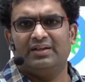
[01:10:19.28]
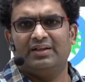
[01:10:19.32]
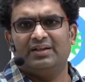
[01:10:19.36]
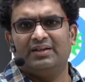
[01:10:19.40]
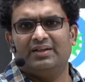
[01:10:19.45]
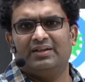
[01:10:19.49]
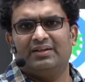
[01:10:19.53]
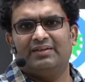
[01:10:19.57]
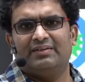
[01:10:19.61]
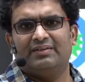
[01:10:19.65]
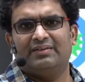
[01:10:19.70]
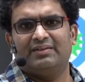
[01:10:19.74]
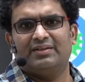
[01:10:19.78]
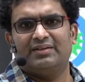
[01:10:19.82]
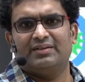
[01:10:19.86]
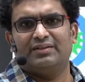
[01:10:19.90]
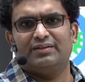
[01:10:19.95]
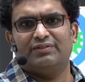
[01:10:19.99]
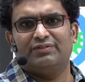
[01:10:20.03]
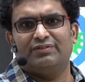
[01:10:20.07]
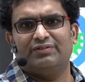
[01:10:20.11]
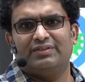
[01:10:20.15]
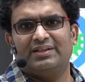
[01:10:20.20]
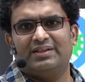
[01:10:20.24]

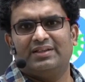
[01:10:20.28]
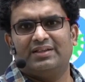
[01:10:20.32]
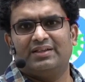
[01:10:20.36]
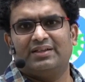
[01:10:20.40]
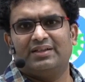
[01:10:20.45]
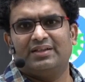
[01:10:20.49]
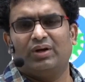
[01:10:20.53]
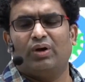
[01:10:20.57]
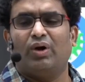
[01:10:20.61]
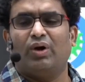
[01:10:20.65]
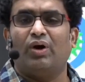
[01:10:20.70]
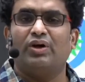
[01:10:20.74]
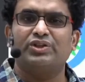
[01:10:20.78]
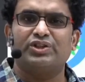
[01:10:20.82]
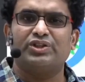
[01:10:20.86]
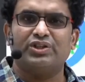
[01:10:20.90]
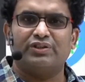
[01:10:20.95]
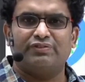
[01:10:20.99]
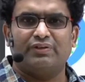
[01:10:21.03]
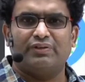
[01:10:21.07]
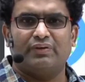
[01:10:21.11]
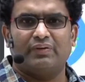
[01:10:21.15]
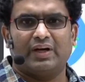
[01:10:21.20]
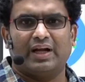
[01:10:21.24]
with the launch of
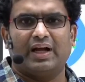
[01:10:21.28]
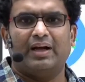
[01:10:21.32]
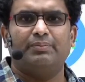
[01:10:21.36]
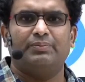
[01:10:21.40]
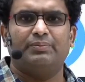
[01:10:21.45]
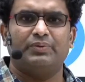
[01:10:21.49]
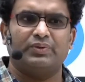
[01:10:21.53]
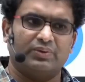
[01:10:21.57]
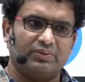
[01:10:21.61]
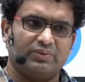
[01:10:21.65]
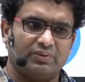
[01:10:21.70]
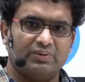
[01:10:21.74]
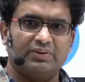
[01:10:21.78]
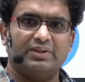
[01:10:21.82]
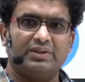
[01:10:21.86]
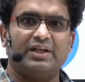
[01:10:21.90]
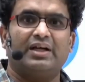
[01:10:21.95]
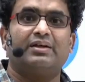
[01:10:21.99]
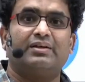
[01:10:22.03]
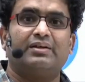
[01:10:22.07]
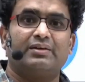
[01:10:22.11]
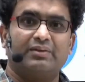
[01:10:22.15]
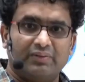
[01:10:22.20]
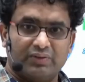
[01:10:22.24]
our app. So
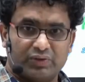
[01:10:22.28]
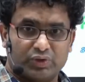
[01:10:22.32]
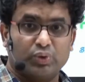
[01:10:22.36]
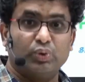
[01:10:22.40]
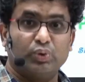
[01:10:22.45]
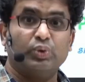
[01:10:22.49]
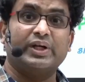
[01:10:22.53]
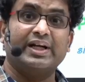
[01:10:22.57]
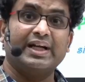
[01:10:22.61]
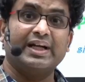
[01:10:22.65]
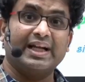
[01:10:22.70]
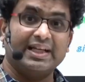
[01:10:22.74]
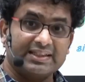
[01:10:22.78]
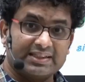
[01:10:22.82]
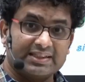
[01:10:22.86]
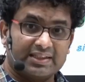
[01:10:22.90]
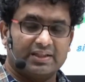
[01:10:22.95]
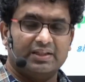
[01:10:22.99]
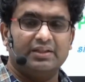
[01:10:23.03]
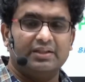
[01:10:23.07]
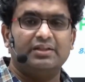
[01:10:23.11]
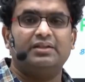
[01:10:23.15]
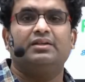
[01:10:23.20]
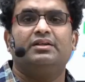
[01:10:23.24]
they're scrutinizing
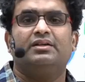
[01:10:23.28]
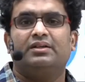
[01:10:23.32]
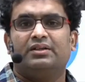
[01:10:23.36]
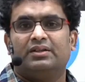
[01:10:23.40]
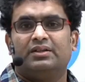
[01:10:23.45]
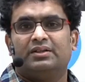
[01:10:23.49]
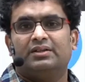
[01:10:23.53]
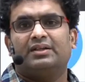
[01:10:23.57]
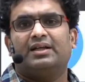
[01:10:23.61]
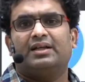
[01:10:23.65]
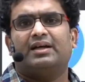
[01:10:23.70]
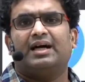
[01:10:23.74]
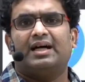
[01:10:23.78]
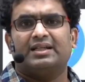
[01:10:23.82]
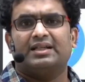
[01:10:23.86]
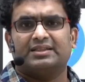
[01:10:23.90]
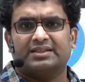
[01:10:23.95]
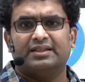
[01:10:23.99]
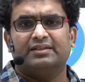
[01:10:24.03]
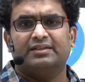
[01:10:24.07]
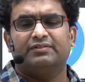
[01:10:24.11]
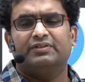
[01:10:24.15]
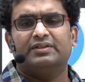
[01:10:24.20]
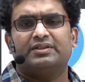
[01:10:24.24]
it. They're
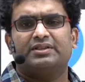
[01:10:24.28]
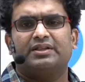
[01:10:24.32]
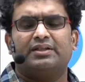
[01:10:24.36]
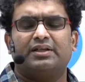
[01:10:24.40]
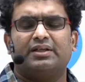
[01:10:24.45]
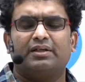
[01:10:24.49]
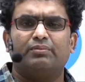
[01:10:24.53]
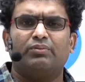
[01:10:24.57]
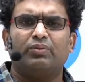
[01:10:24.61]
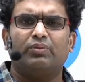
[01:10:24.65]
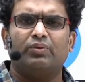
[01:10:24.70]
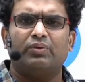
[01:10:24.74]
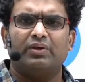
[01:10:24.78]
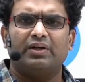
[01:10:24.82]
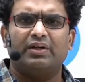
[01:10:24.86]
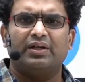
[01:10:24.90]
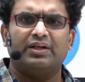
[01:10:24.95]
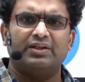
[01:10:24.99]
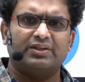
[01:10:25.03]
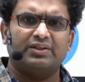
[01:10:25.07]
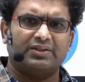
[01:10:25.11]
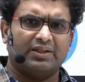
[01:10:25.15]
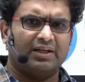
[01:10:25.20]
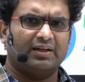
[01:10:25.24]
asking for certain more
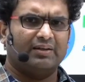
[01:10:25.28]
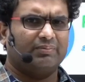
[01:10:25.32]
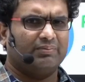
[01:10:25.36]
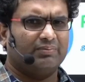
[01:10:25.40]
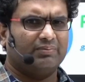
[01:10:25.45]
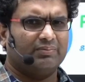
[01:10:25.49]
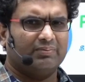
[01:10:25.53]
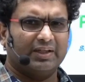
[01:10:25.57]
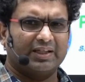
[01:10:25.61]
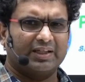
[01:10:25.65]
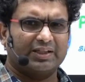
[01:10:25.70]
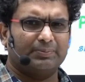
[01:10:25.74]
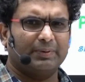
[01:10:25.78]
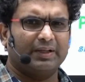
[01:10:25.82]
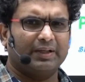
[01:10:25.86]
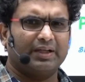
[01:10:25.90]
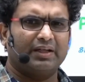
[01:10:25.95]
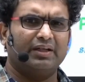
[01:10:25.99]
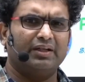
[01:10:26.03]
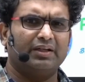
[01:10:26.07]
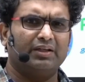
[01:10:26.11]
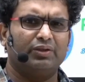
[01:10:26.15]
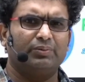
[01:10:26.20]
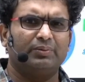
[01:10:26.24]
days. I am expecting
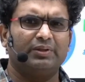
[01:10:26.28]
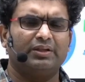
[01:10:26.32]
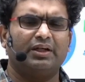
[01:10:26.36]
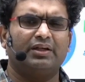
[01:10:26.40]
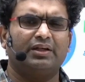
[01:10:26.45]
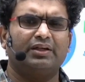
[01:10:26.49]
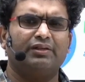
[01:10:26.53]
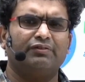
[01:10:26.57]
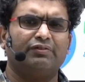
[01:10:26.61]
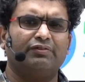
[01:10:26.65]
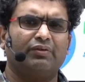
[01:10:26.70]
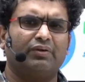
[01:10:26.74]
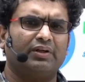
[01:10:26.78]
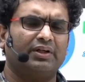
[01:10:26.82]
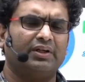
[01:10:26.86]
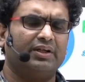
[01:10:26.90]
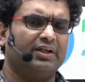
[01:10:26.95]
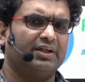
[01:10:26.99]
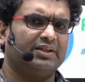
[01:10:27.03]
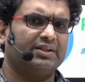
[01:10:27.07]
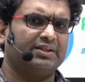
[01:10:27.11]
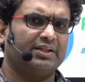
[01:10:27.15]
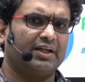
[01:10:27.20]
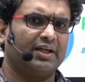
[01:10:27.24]
it to be 30-40
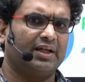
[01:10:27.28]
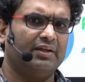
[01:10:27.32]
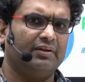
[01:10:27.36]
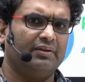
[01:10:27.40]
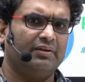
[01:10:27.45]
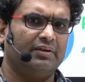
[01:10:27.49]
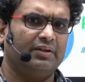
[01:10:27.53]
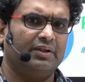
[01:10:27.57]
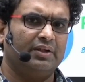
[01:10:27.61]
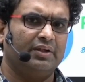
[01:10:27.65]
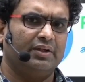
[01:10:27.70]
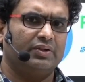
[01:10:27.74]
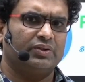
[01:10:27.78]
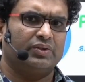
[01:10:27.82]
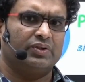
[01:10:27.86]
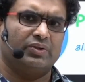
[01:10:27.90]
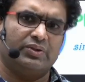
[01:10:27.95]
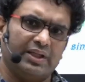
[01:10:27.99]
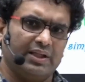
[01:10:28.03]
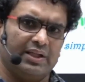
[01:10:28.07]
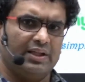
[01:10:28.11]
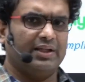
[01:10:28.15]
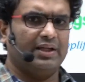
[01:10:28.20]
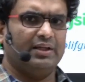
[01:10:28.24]
days again. So
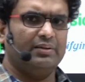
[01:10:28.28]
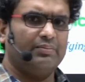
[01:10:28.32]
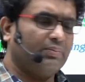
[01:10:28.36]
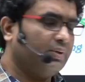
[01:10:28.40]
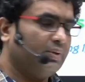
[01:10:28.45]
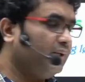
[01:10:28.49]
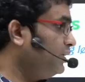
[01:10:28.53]
till then, please